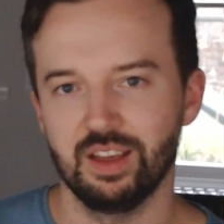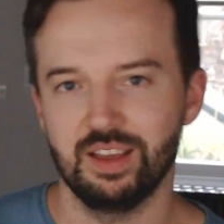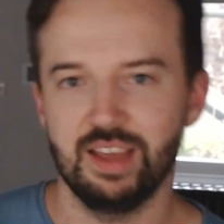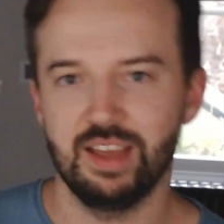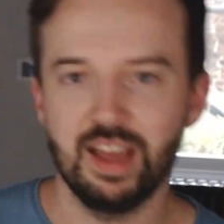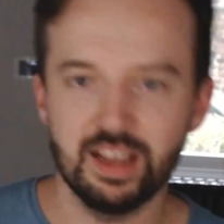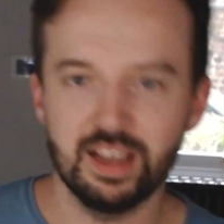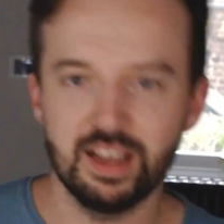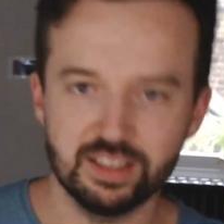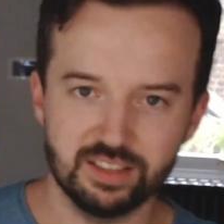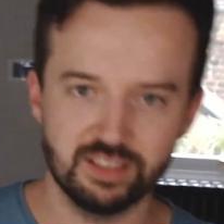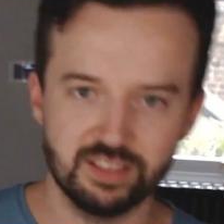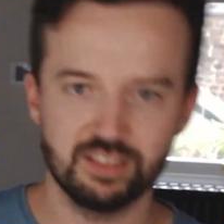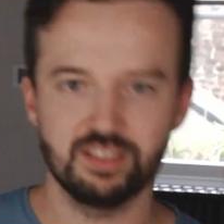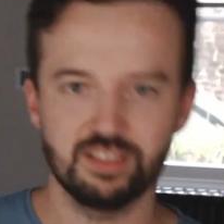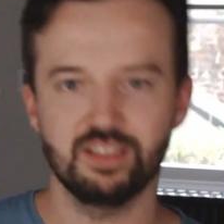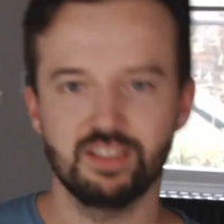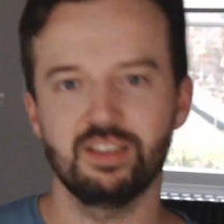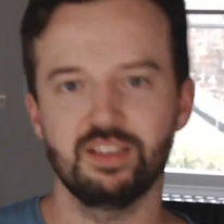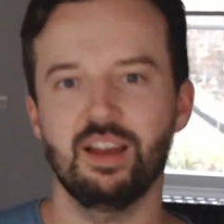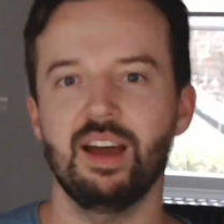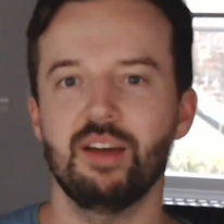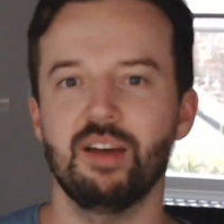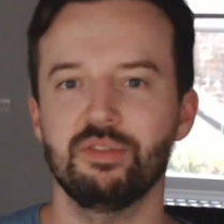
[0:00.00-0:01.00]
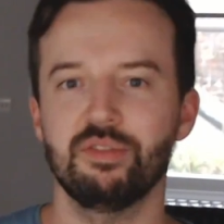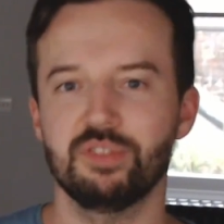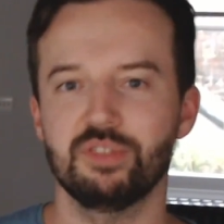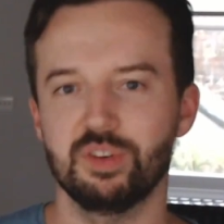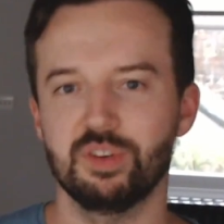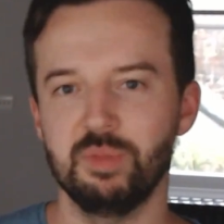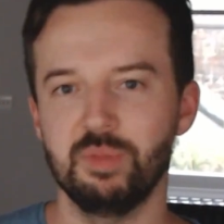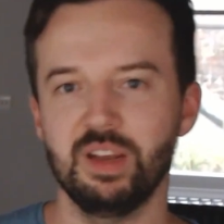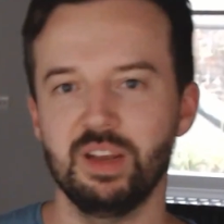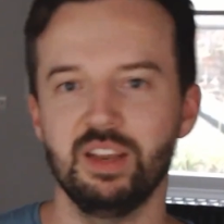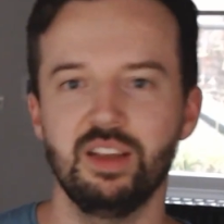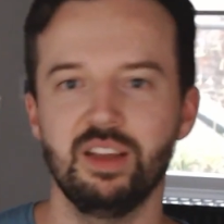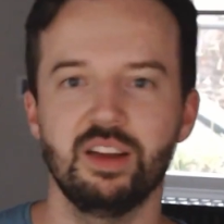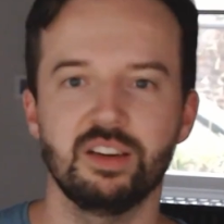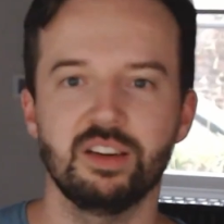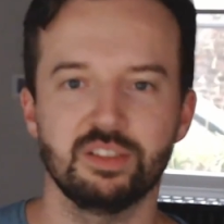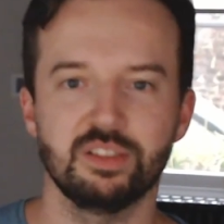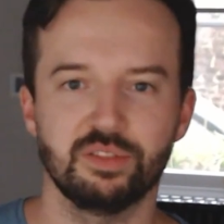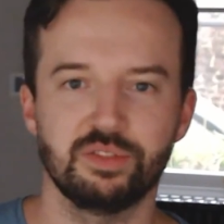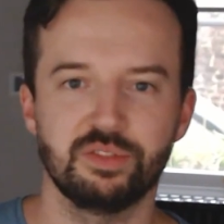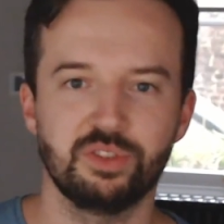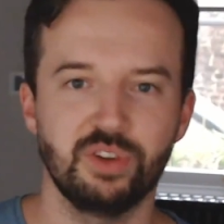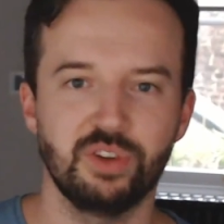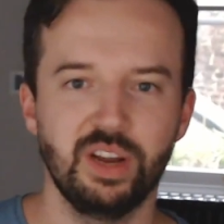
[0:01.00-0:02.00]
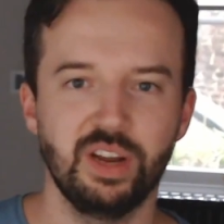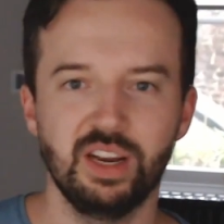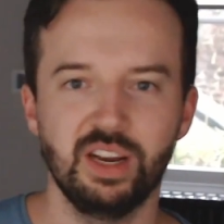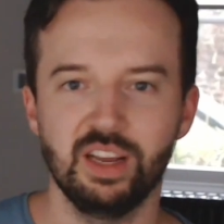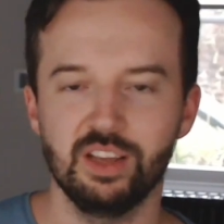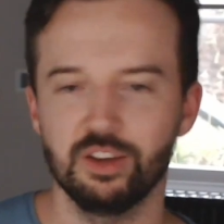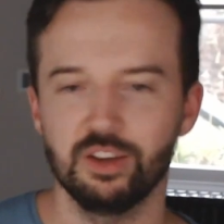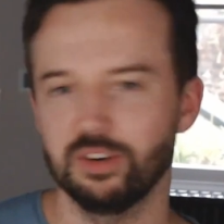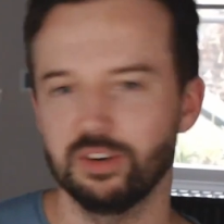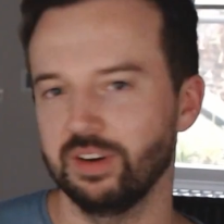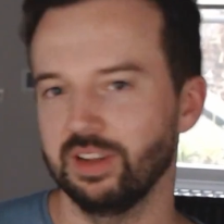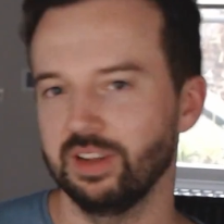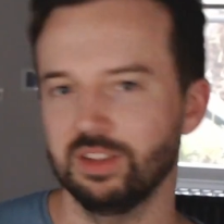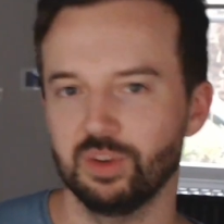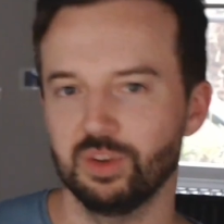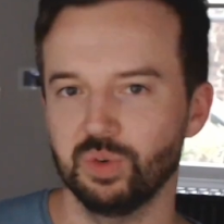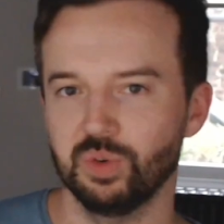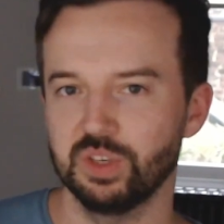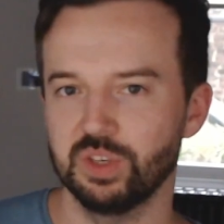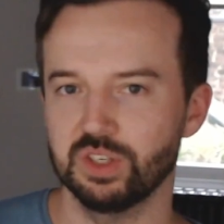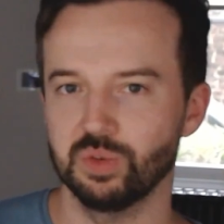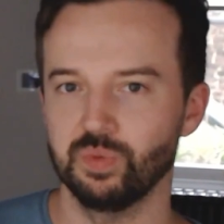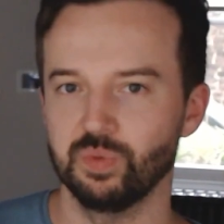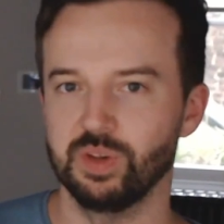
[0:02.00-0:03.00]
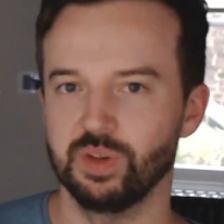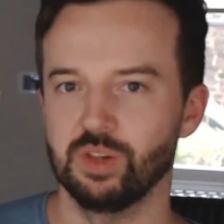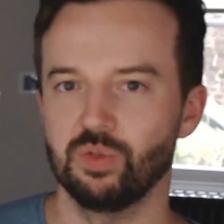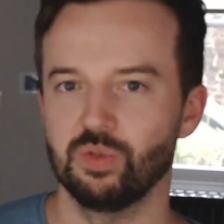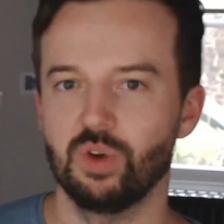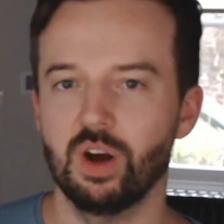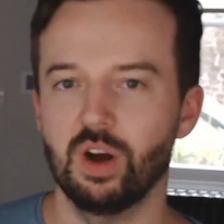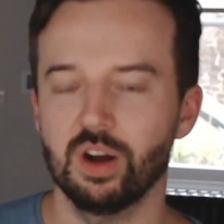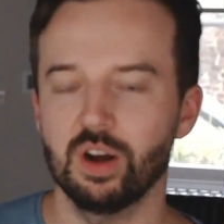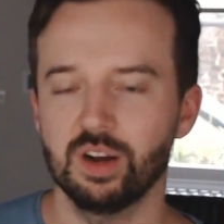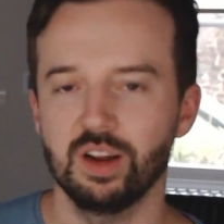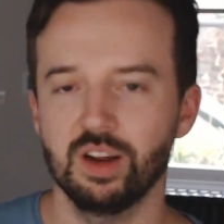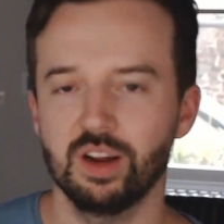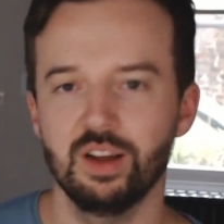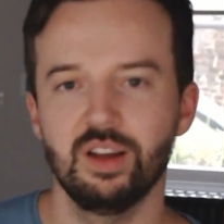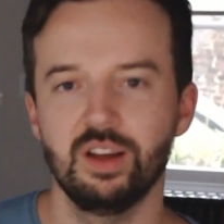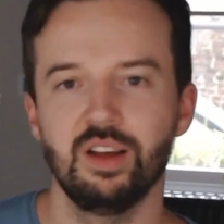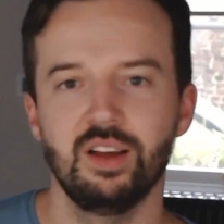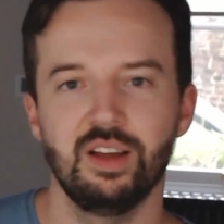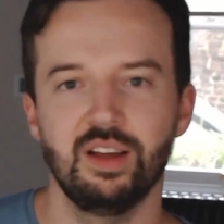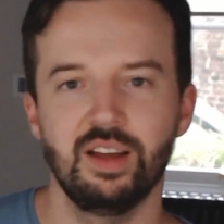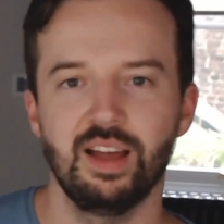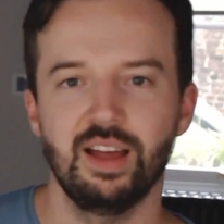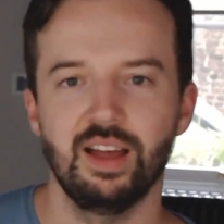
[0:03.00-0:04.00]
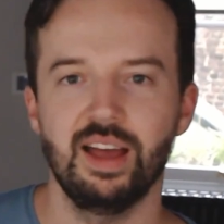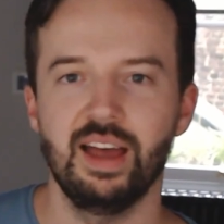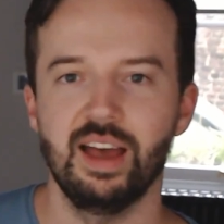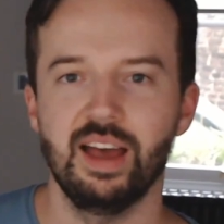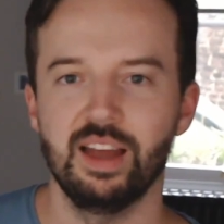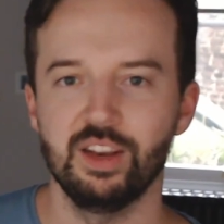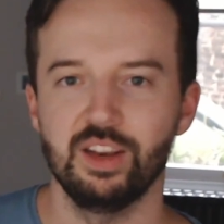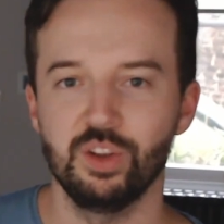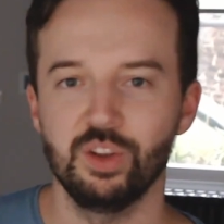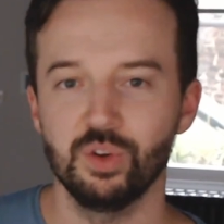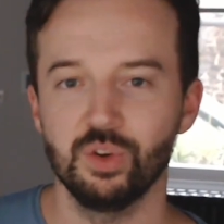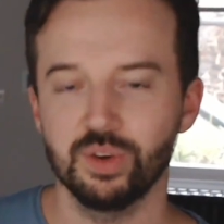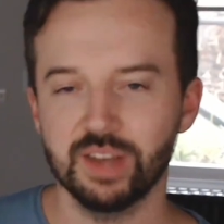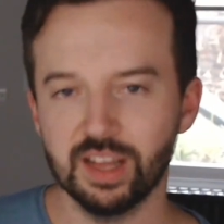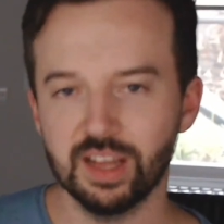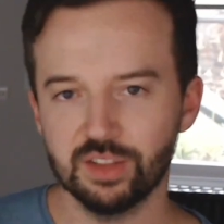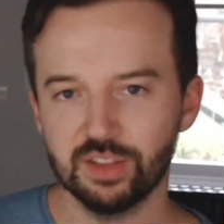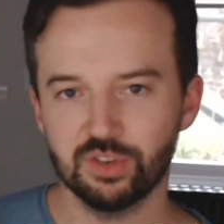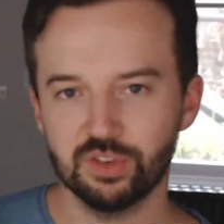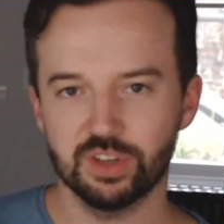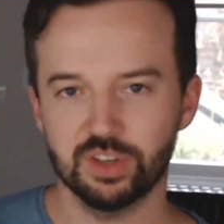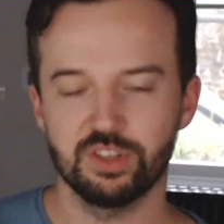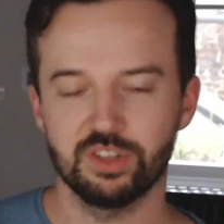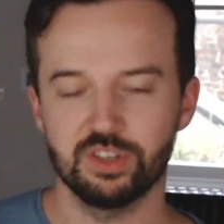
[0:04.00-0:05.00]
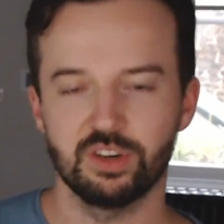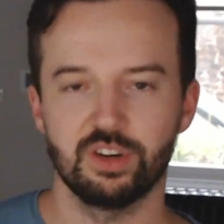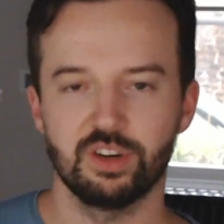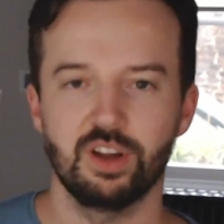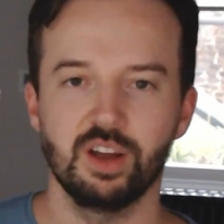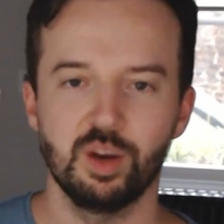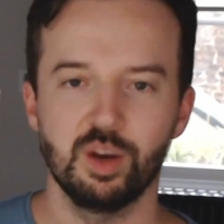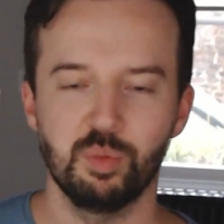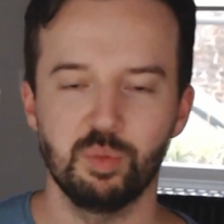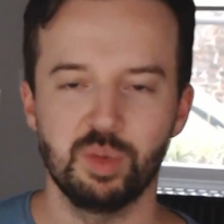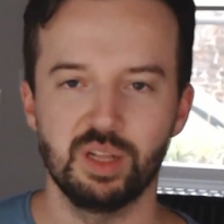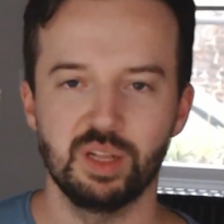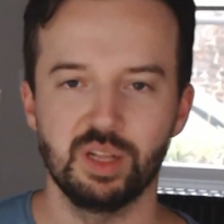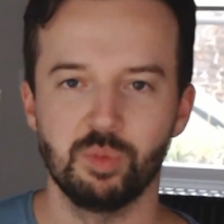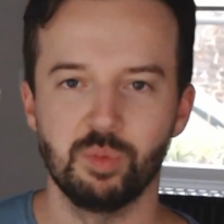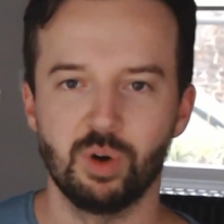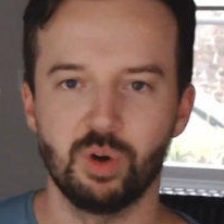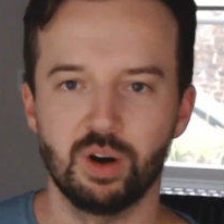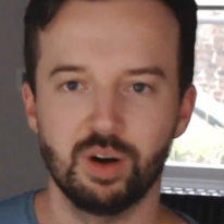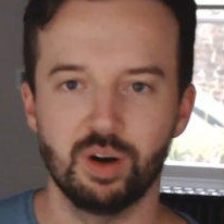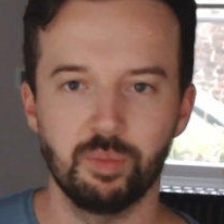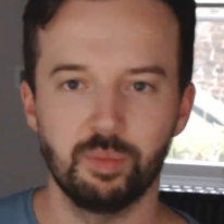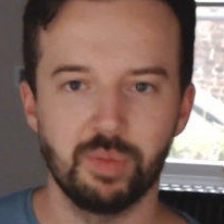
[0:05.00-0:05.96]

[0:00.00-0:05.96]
yes, after many years of training, your intuition will rock and you can trust your gut a bit more.